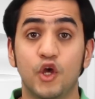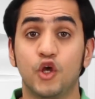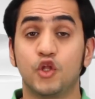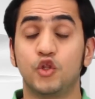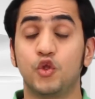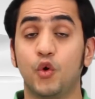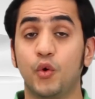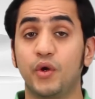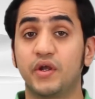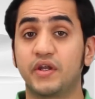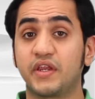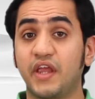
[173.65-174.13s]

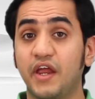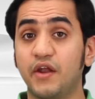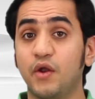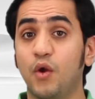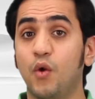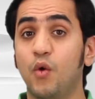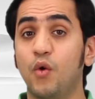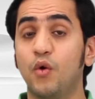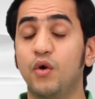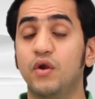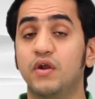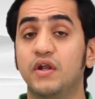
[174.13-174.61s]
though it can
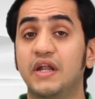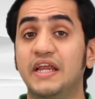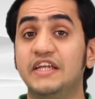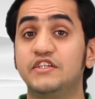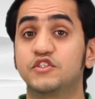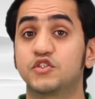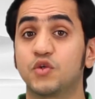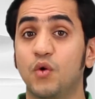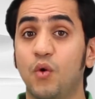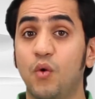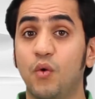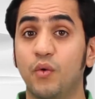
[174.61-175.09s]
hold
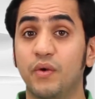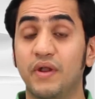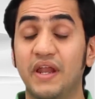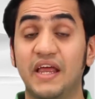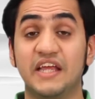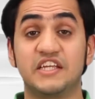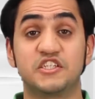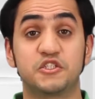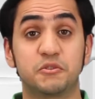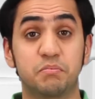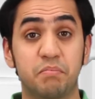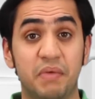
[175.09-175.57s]
its own,
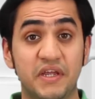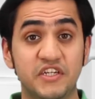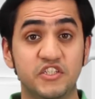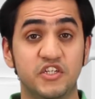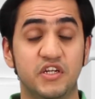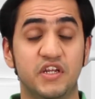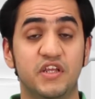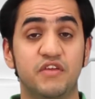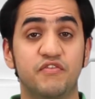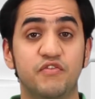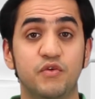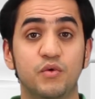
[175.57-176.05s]

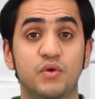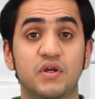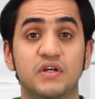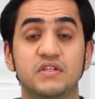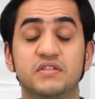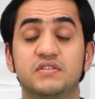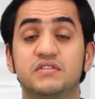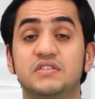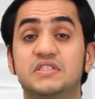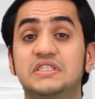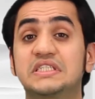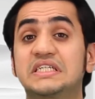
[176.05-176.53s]
especially if you
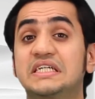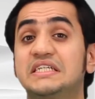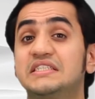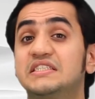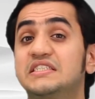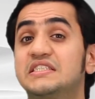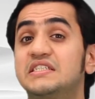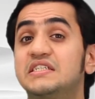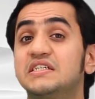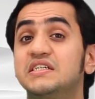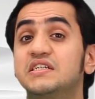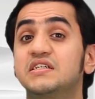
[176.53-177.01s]

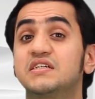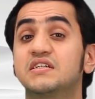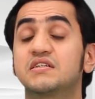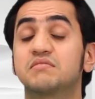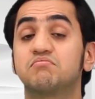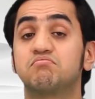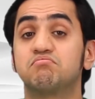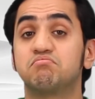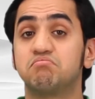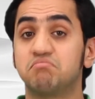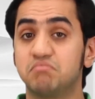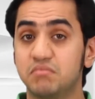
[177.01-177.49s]
consider
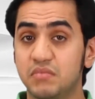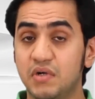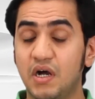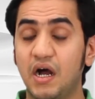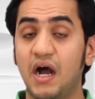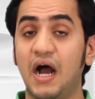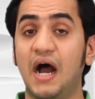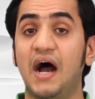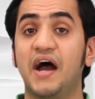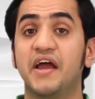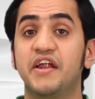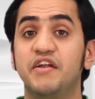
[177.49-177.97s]

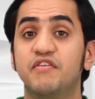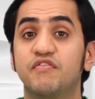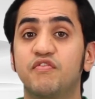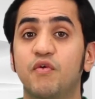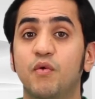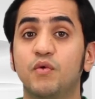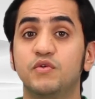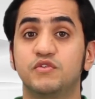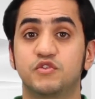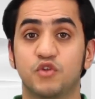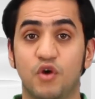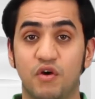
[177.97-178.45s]
high-end
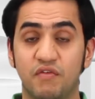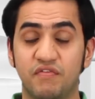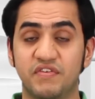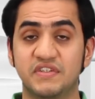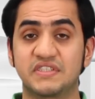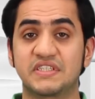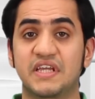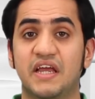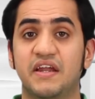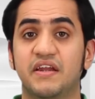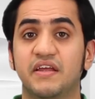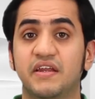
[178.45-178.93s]
phones of
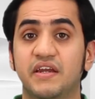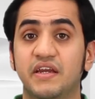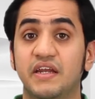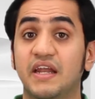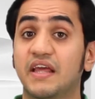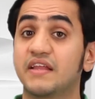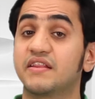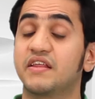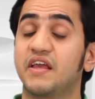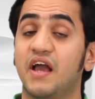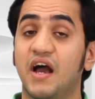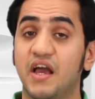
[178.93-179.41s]
its category,
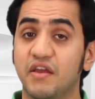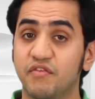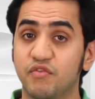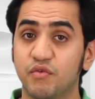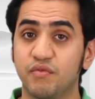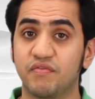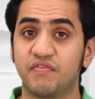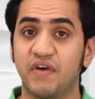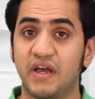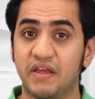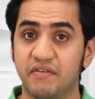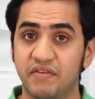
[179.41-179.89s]
like the
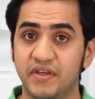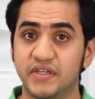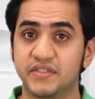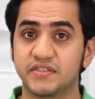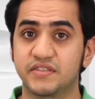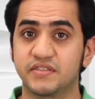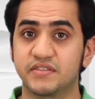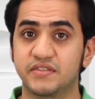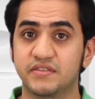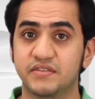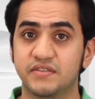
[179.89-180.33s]
iPhone 5s.